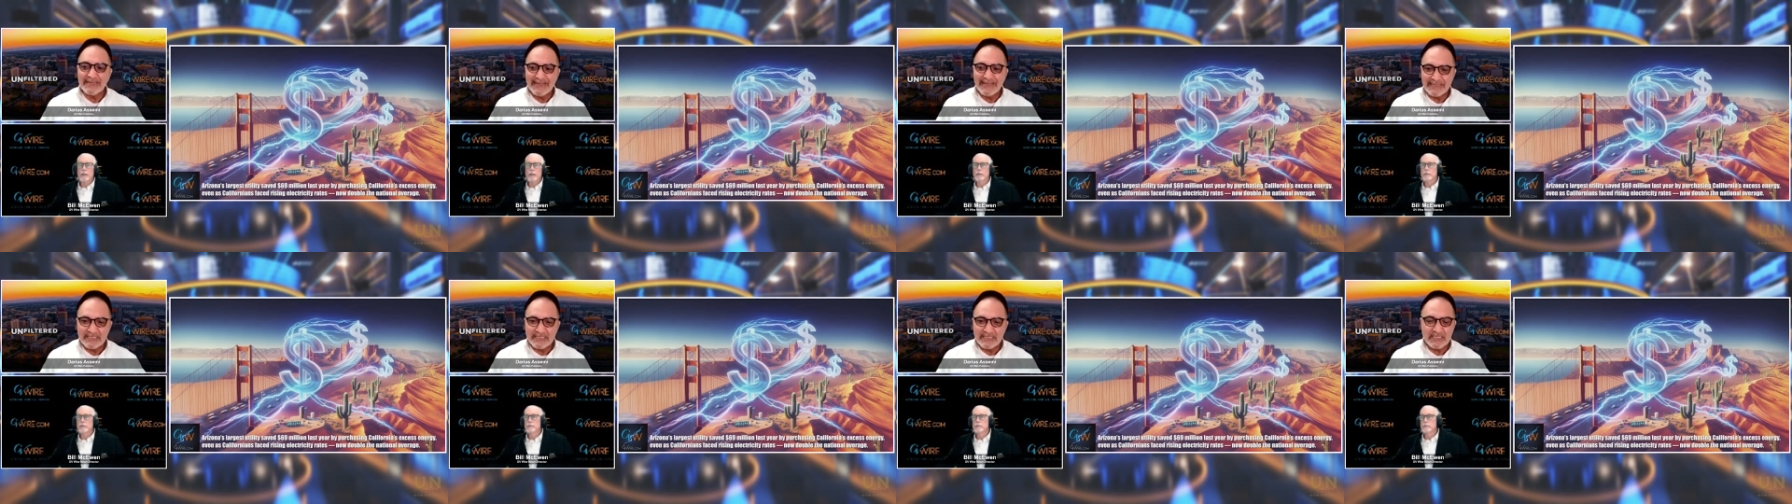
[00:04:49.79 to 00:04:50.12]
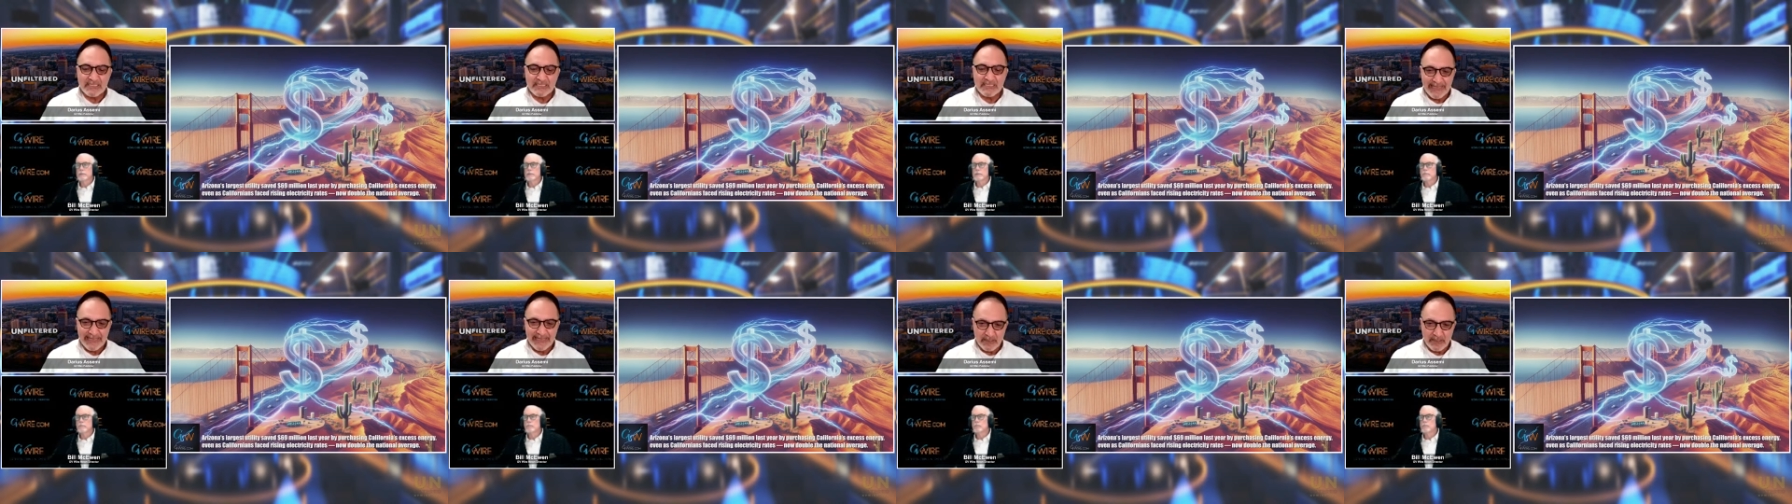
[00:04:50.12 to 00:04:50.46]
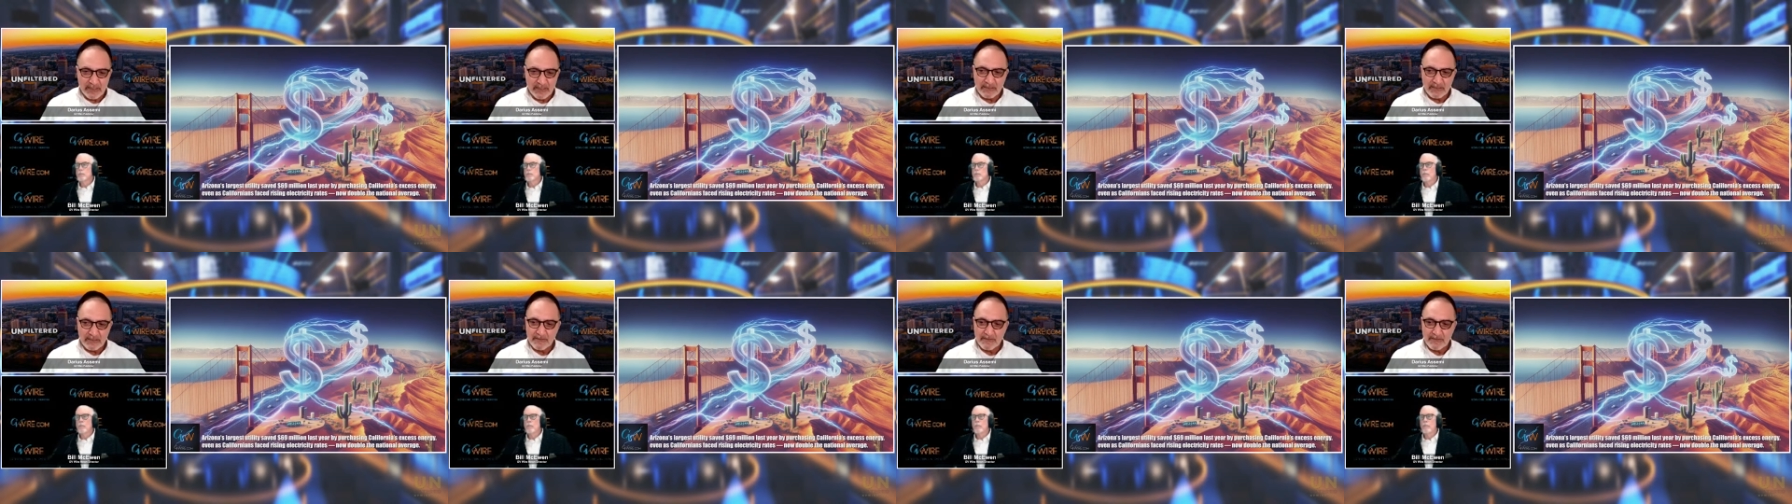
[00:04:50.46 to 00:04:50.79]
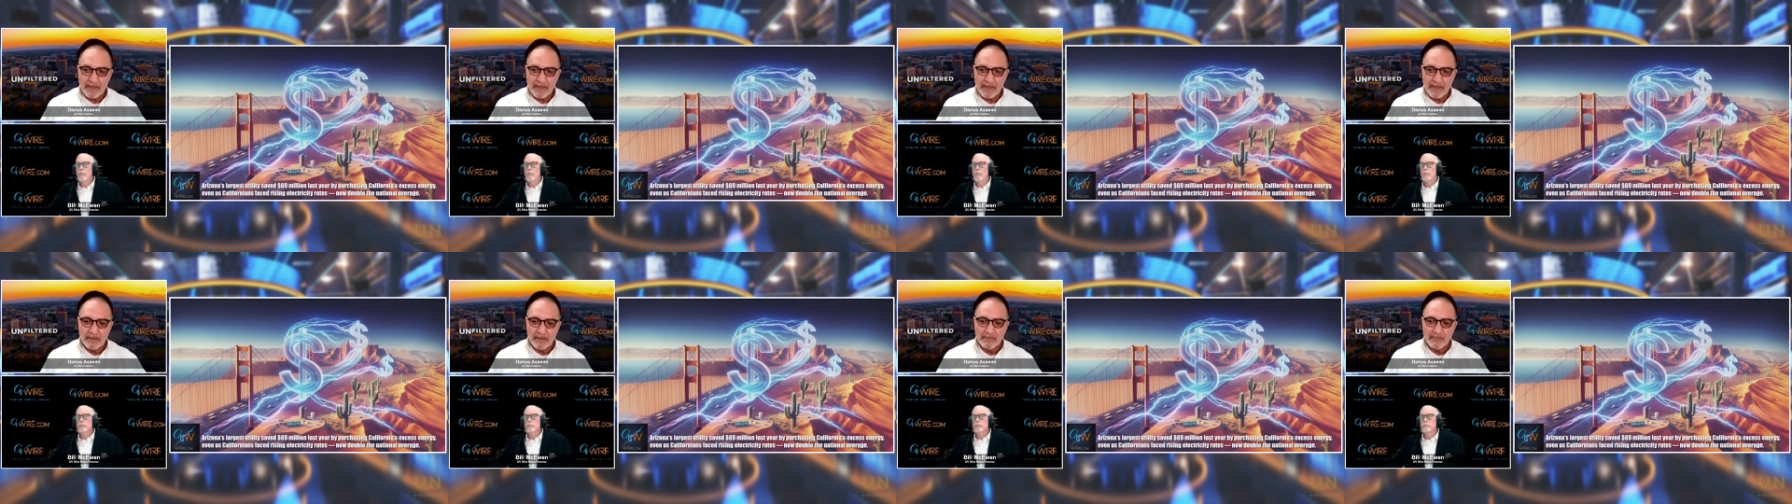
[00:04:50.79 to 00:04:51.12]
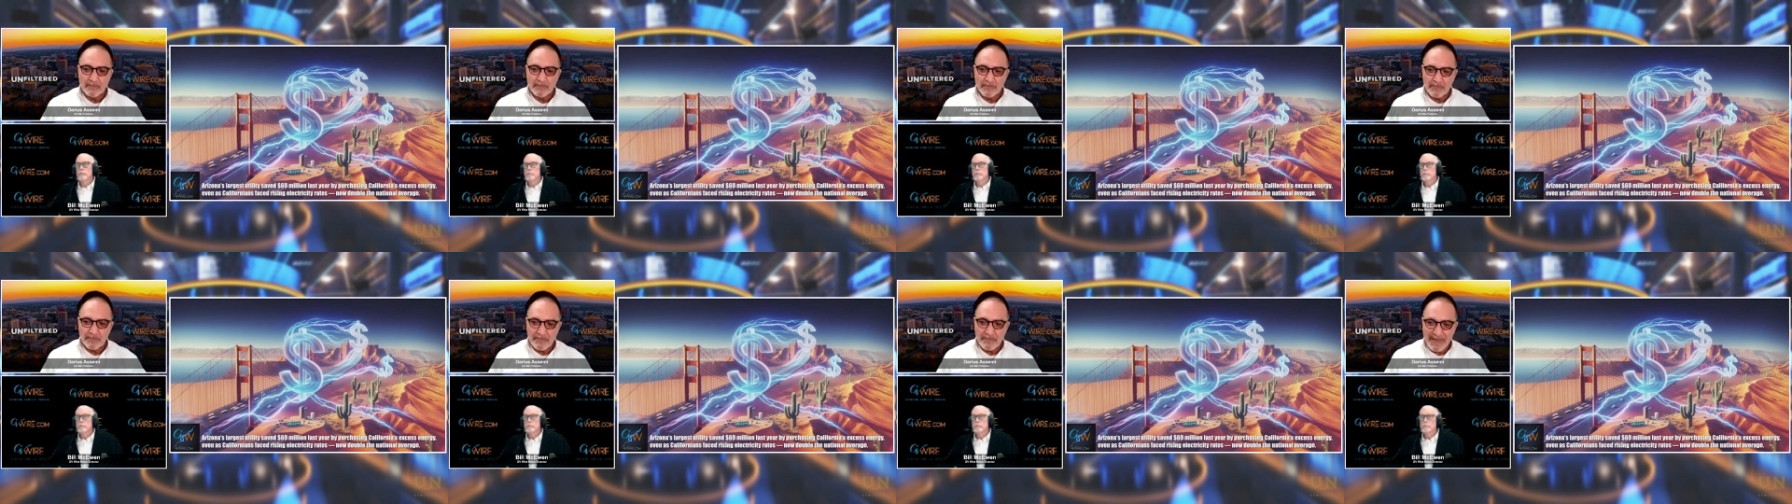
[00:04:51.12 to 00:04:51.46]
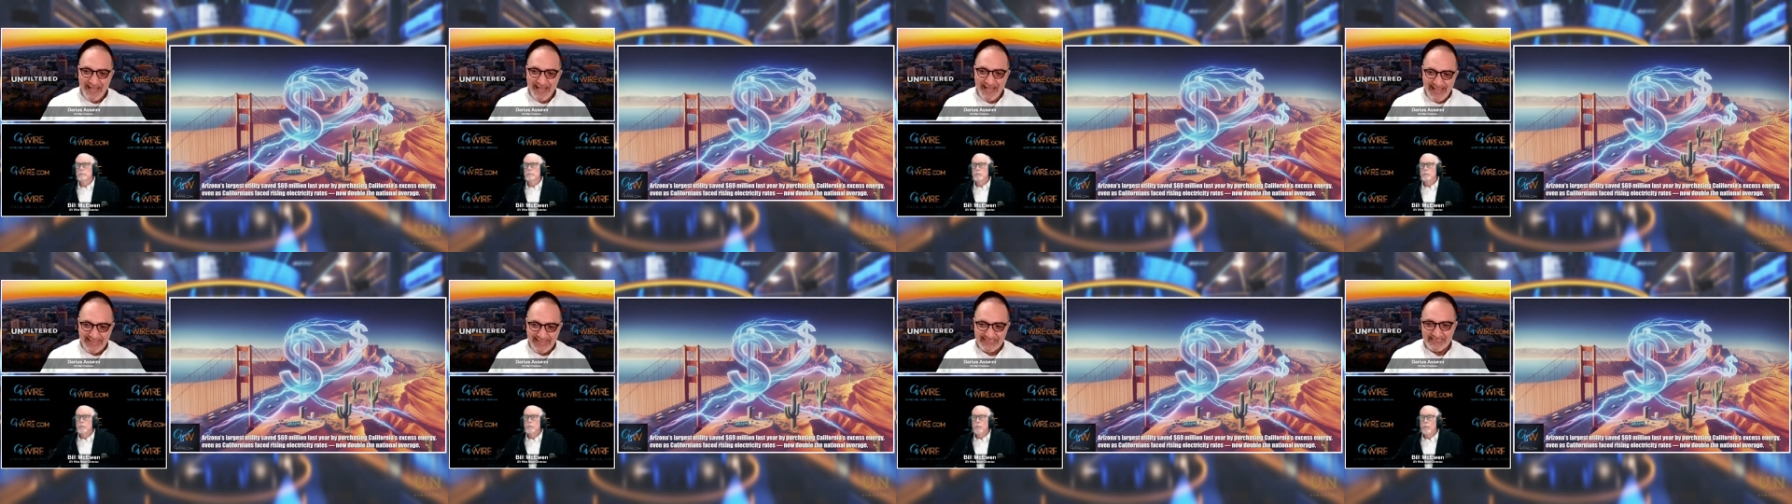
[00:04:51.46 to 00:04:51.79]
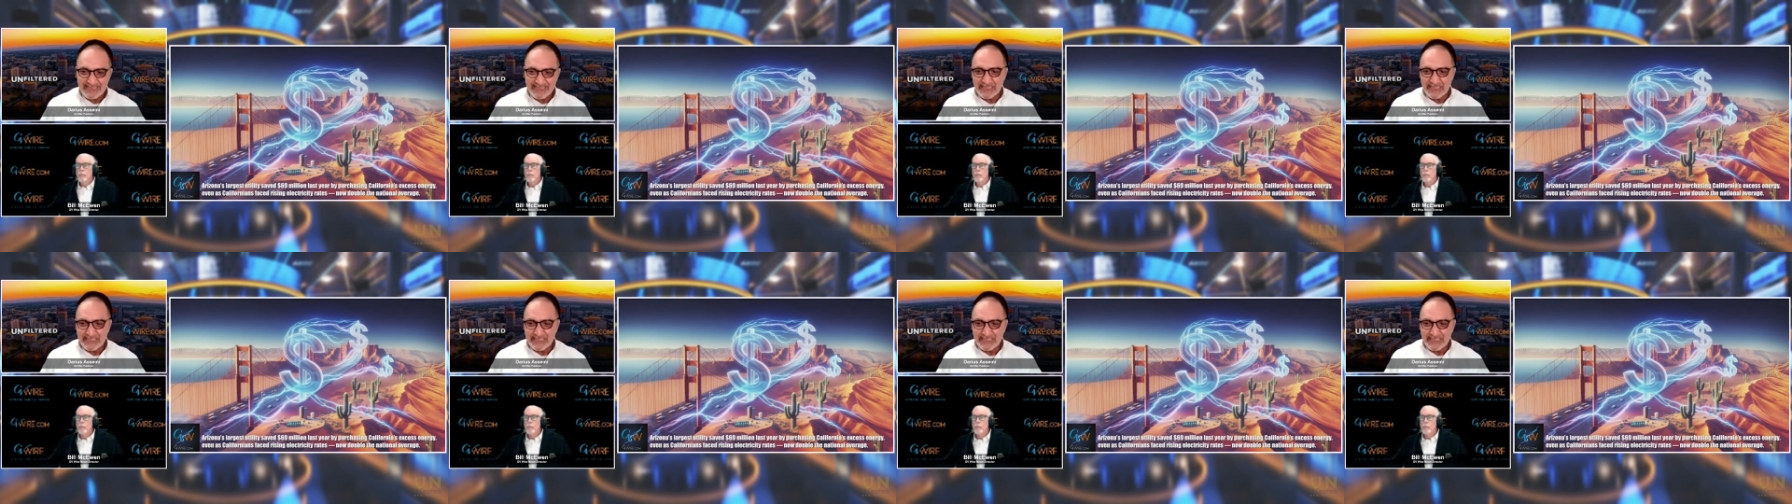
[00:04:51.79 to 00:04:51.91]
legislators passed